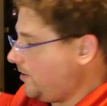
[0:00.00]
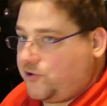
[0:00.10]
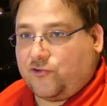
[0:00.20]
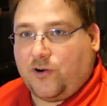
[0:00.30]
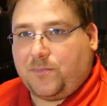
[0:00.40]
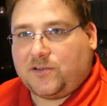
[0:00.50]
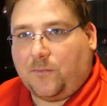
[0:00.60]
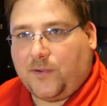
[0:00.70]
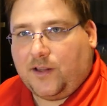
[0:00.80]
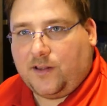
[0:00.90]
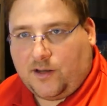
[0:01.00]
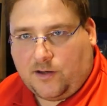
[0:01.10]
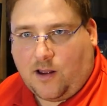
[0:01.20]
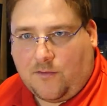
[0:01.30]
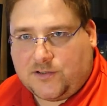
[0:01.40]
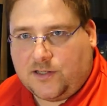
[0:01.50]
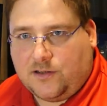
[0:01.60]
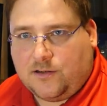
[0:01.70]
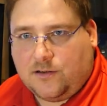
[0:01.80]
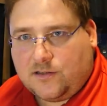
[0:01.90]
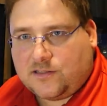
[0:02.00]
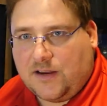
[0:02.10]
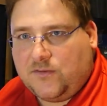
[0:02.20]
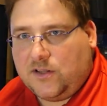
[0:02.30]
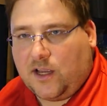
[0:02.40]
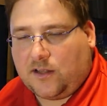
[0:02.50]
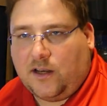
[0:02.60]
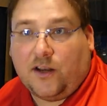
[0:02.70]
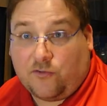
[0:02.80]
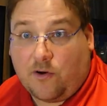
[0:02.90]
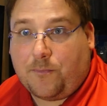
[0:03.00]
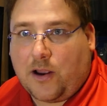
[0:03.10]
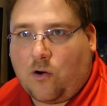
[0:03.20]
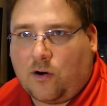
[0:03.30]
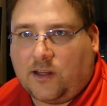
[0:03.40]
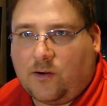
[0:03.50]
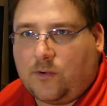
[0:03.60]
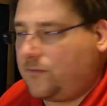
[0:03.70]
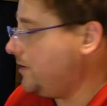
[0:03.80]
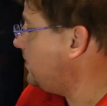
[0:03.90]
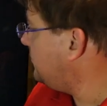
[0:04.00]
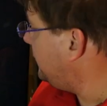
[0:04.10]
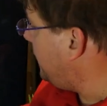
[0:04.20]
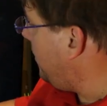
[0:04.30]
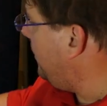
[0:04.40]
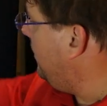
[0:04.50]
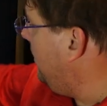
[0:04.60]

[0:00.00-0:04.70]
box tripped something, and then it, obviously the safety kicked in and it tripped back on again when it realized it was fine.